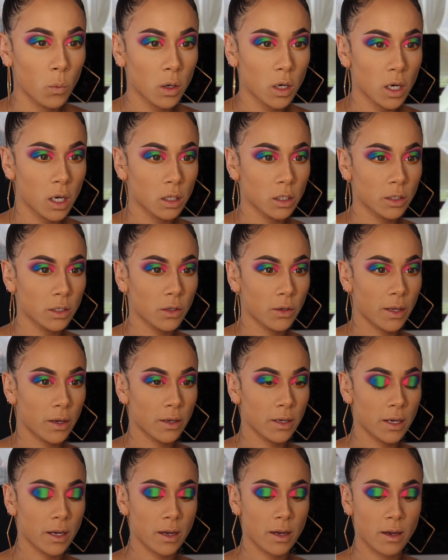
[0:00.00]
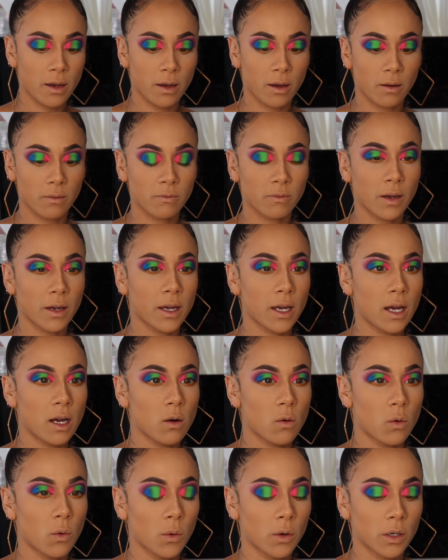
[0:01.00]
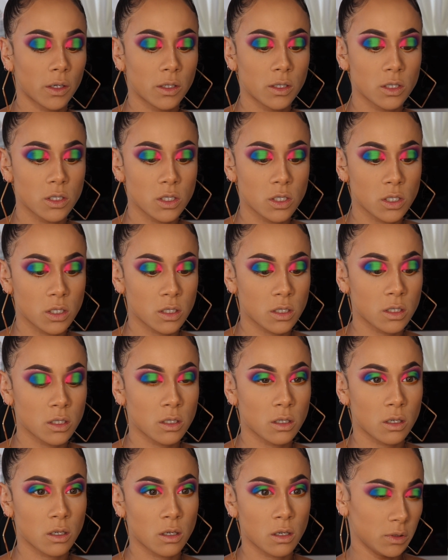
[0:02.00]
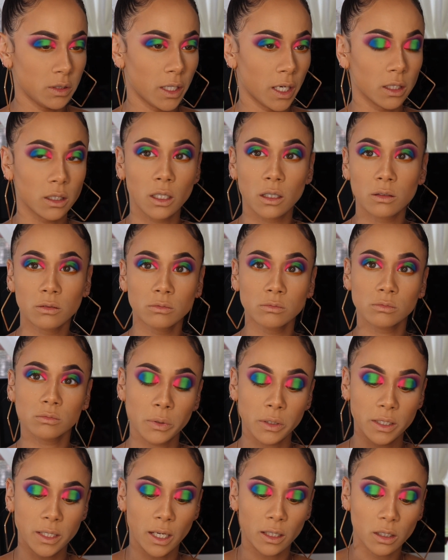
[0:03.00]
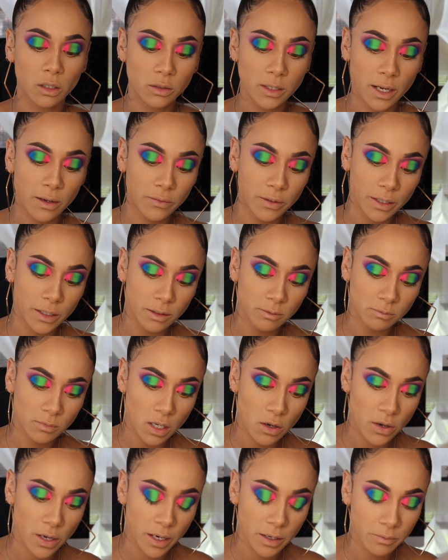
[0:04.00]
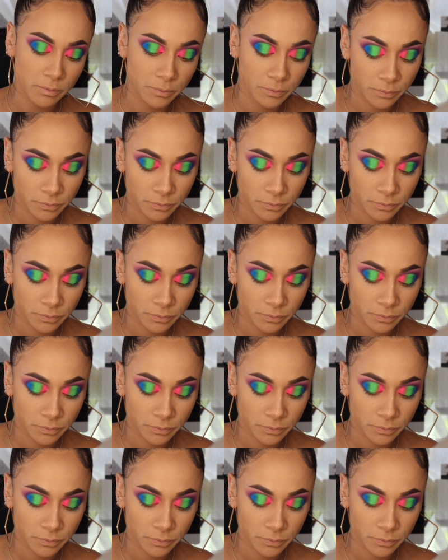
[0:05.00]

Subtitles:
What color did I have? I got orange, yellow. Put yellow down there? Okay.